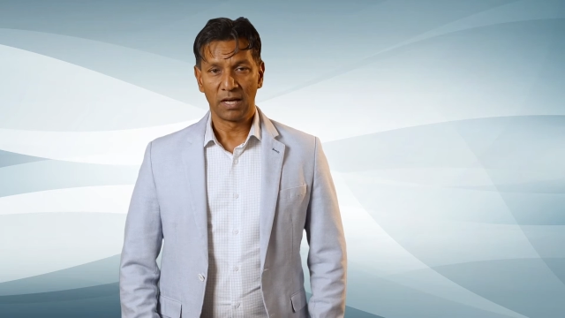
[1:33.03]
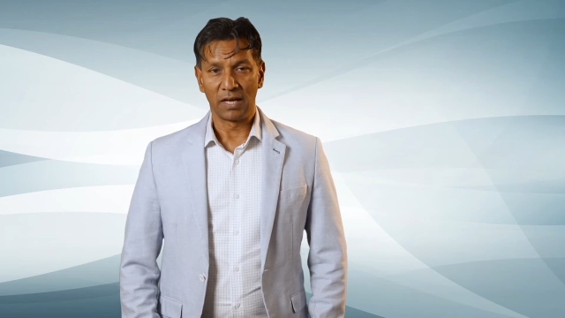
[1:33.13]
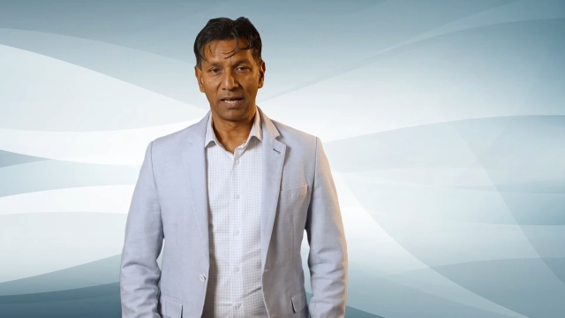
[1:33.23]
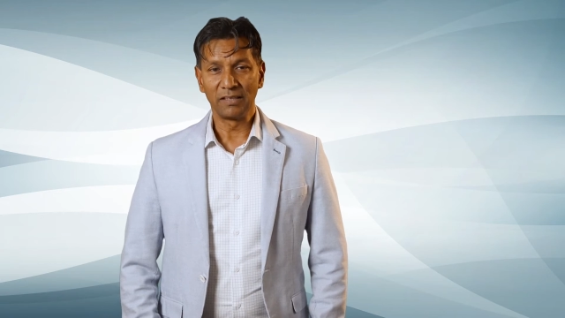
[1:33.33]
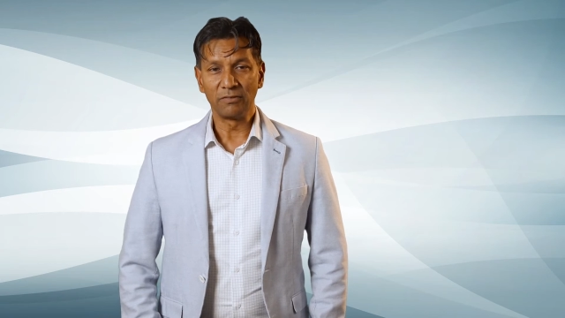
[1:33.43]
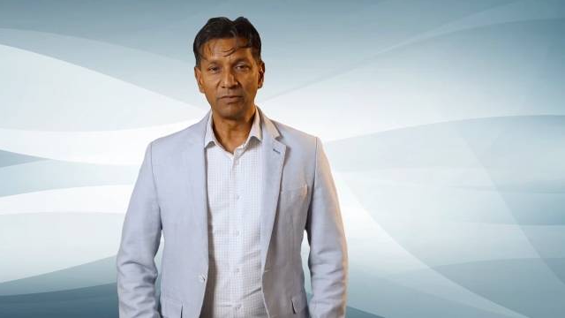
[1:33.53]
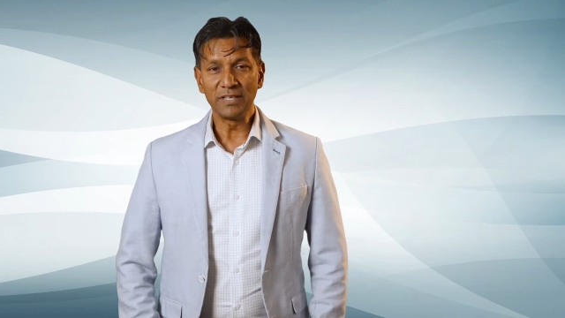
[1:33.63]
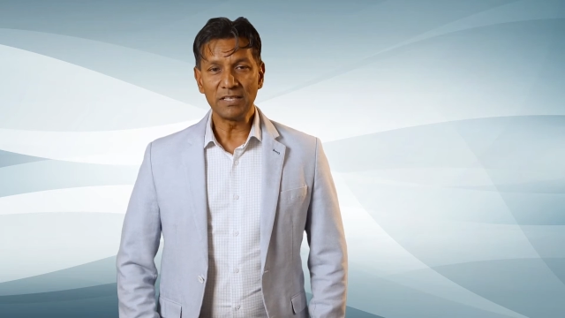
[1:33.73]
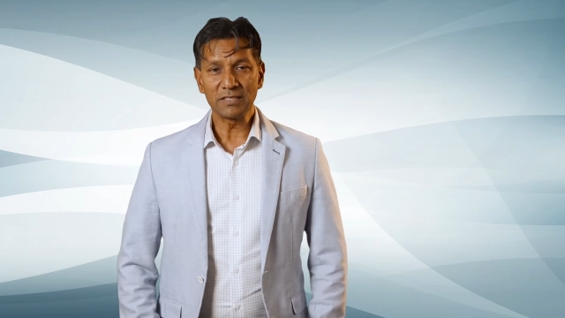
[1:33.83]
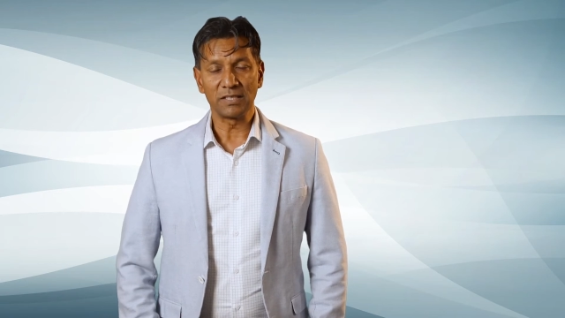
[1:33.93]
And the
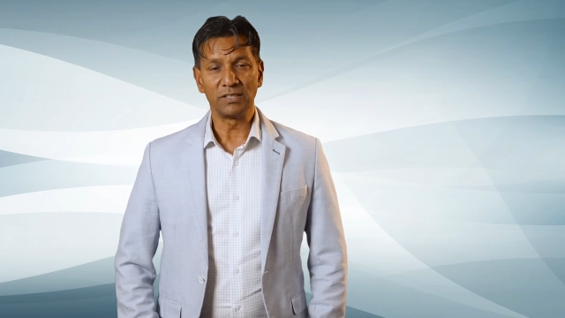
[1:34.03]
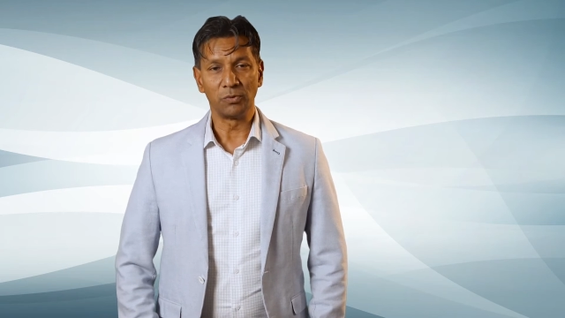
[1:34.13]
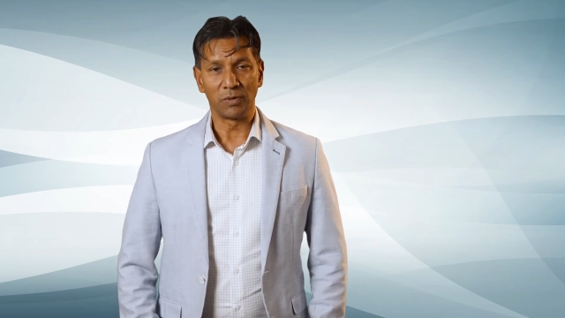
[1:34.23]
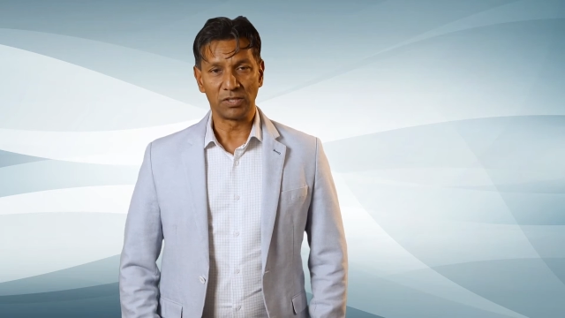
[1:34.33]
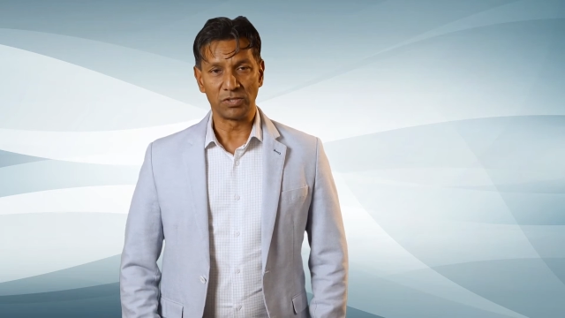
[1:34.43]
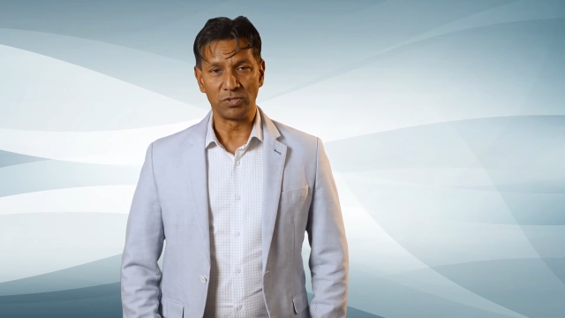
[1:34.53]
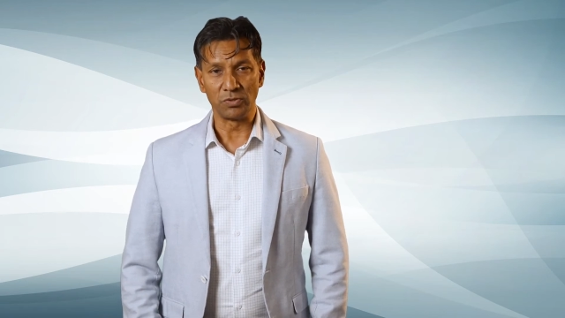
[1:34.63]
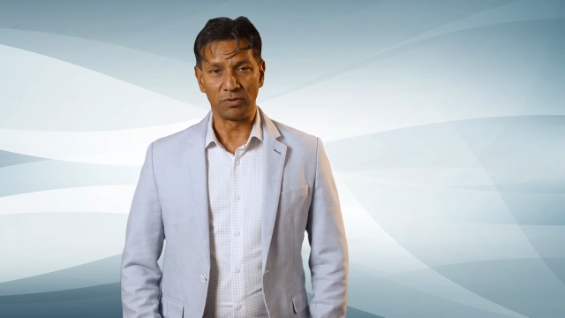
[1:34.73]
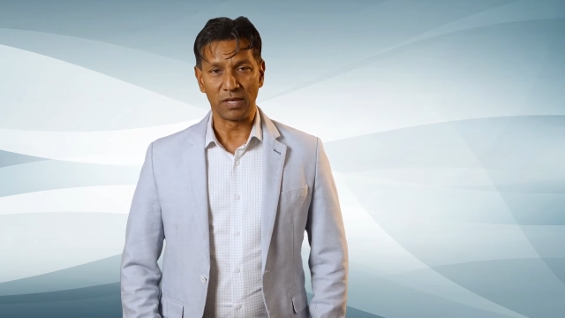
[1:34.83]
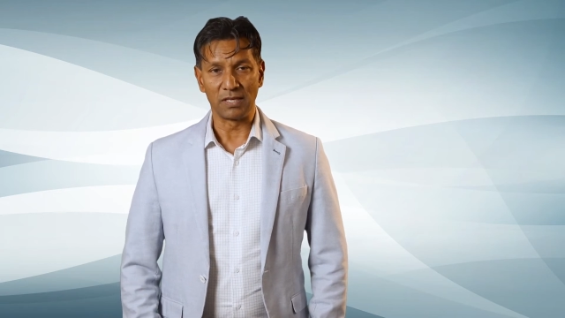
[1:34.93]
reason you want to
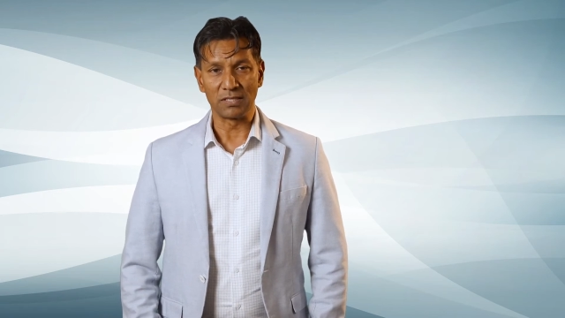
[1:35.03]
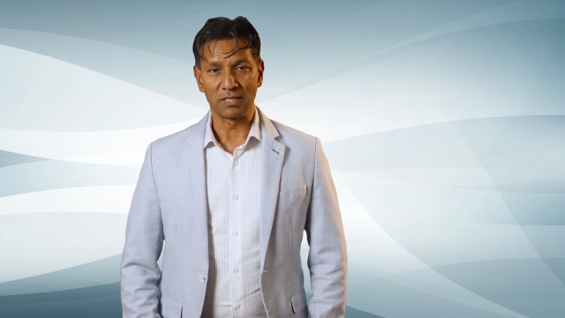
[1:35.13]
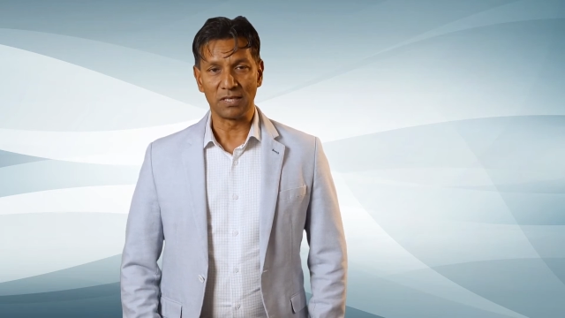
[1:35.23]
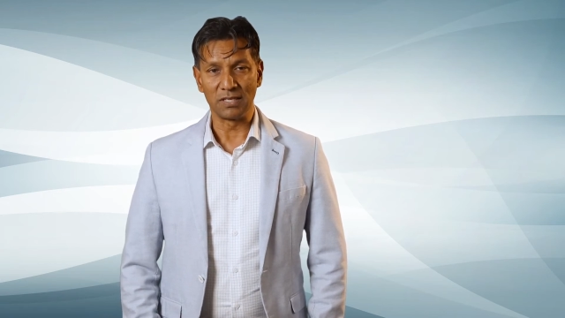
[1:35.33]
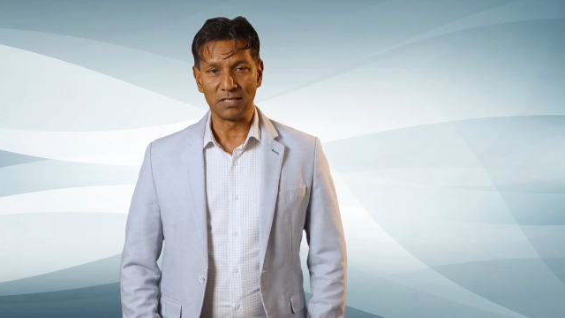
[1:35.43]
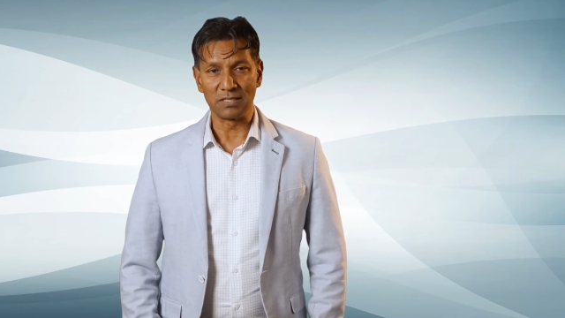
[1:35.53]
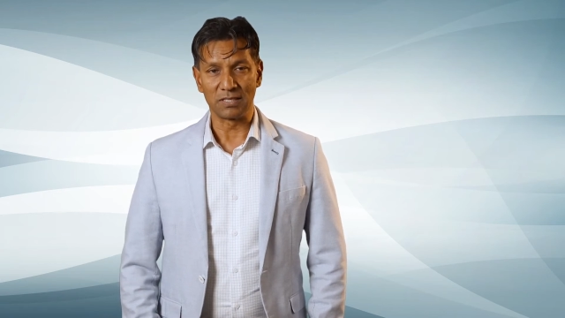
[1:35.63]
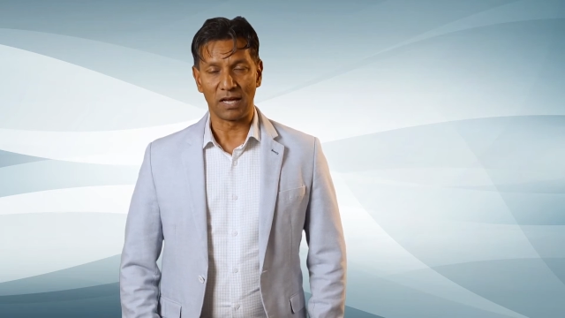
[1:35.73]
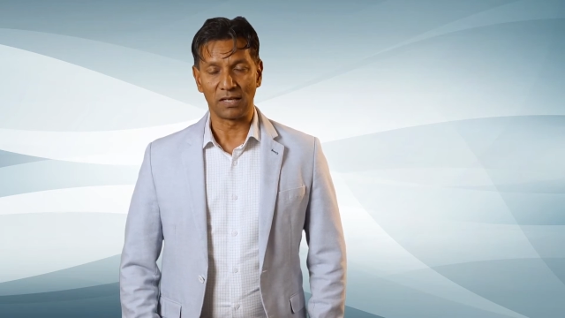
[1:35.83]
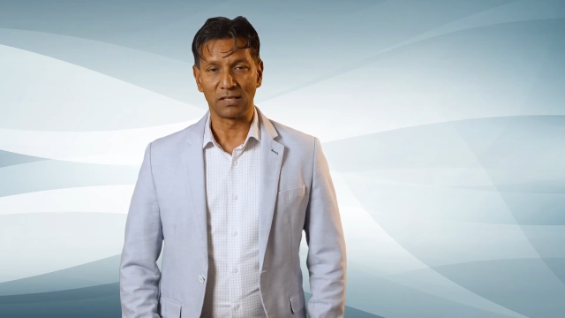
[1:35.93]
do this is
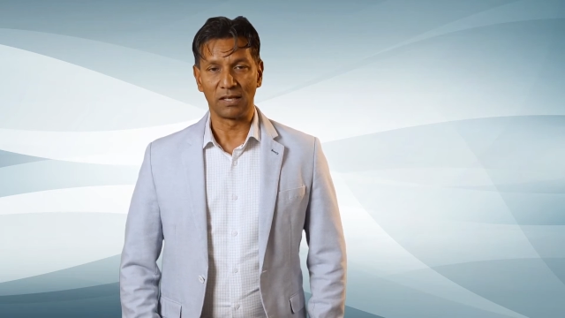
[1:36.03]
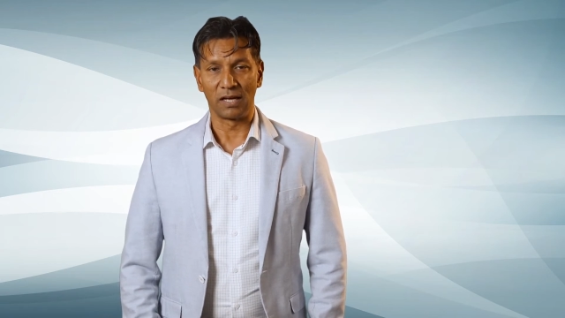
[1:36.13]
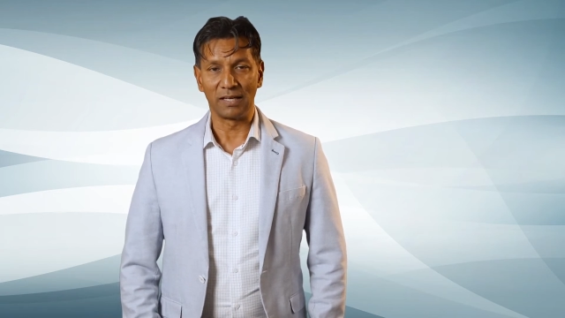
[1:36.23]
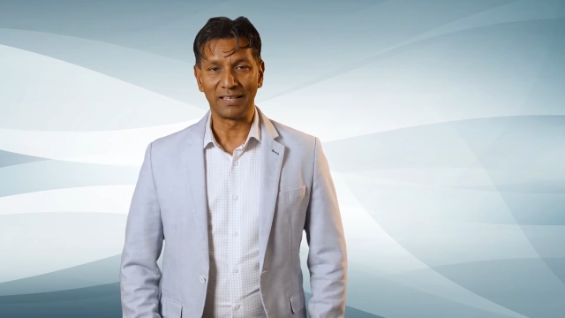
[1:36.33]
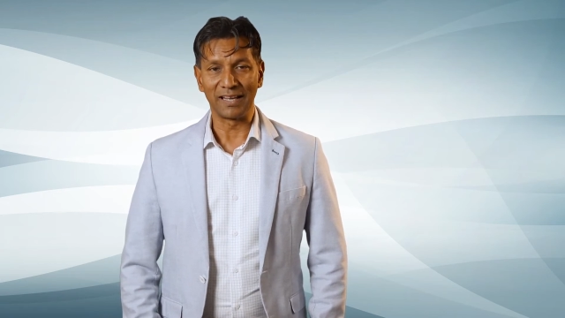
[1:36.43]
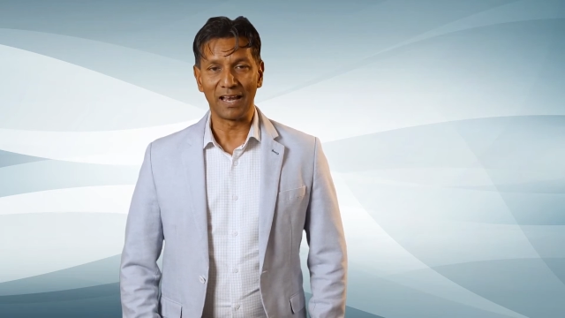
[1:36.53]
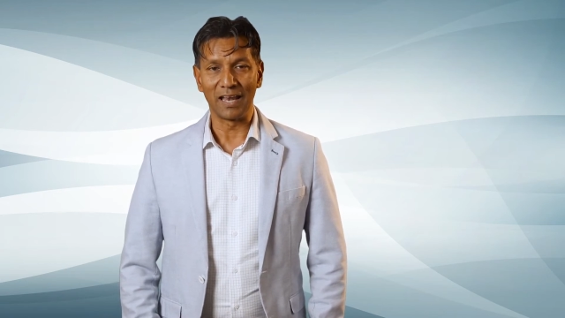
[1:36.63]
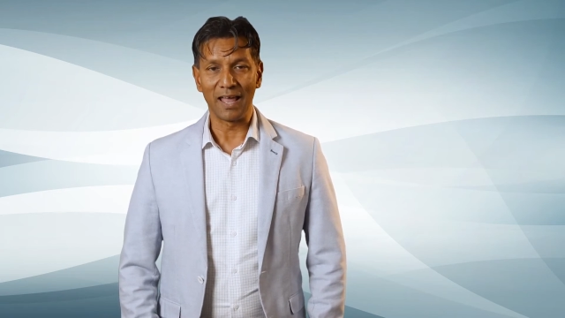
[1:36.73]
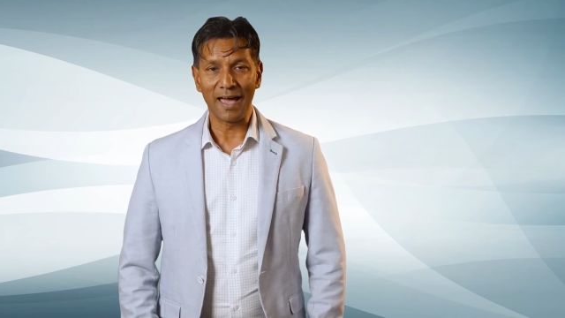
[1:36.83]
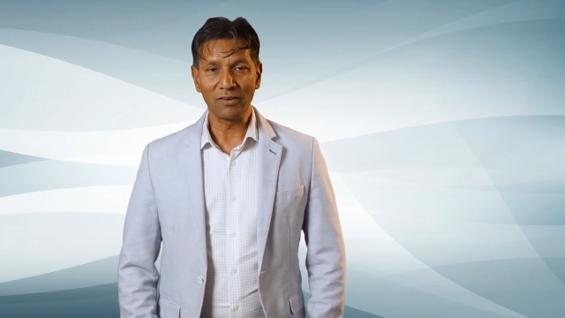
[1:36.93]
that it
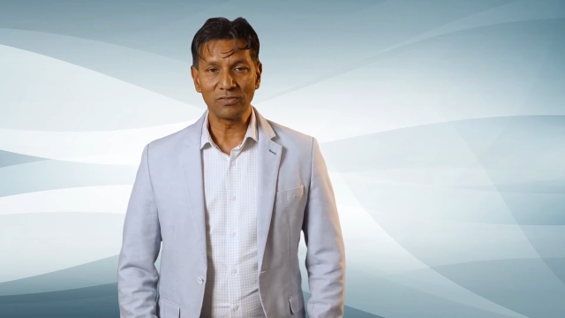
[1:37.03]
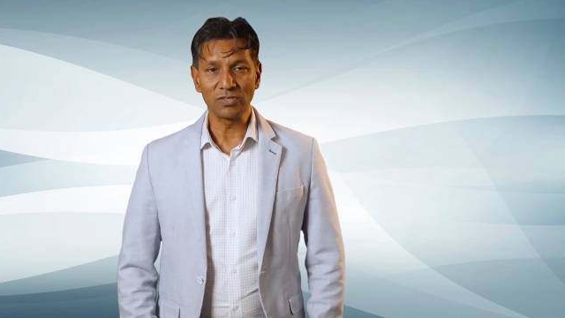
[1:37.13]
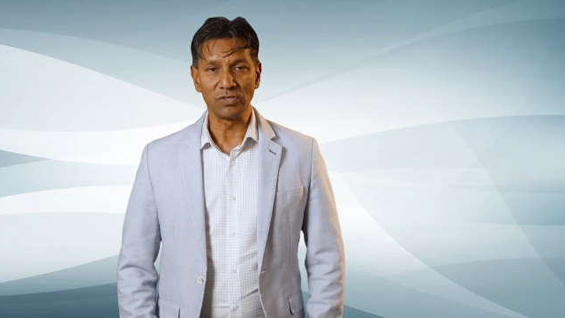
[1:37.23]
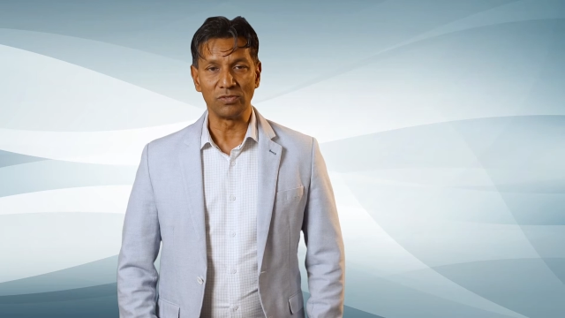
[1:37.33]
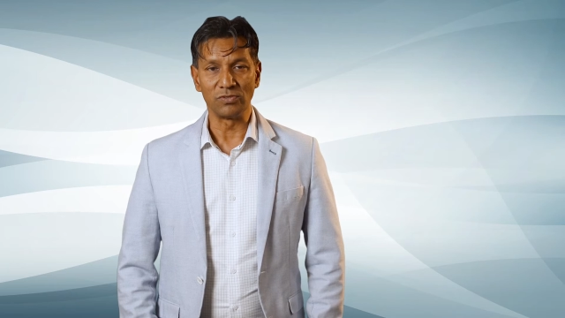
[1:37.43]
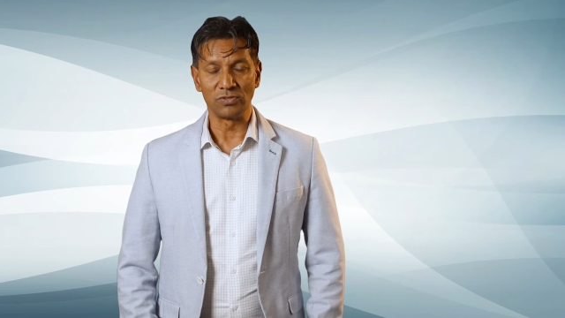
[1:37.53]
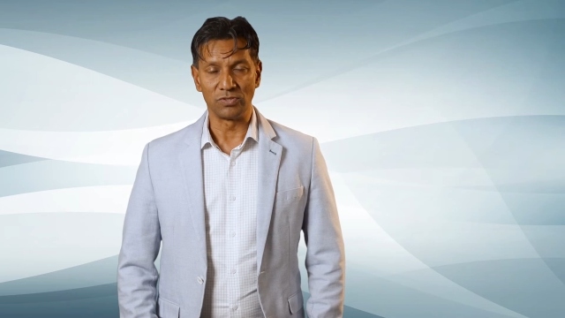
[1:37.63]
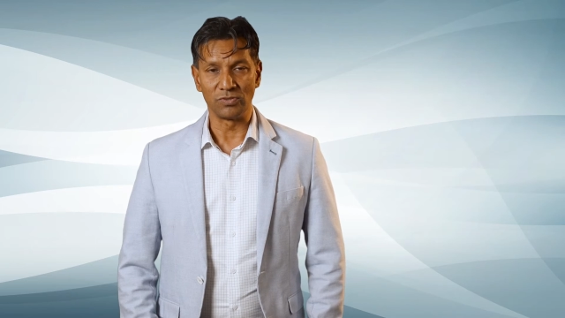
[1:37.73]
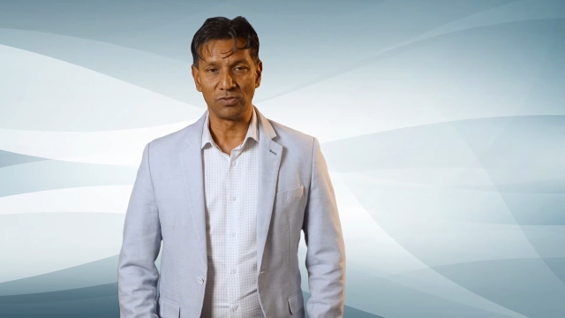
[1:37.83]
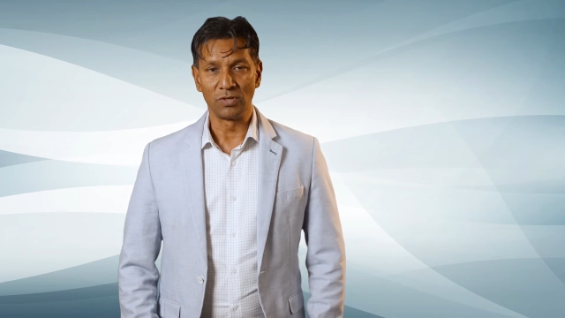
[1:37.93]
allows you
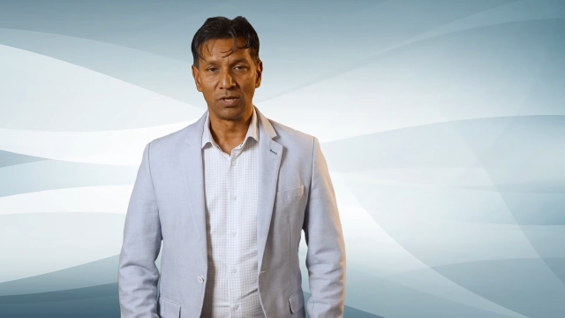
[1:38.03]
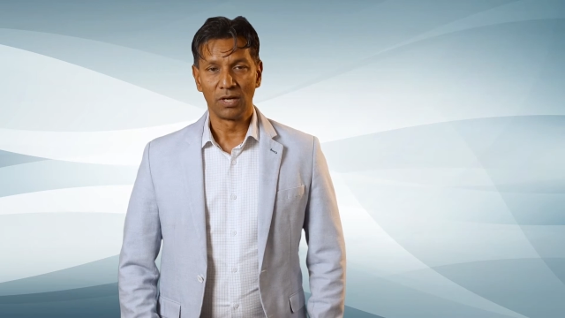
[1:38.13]
to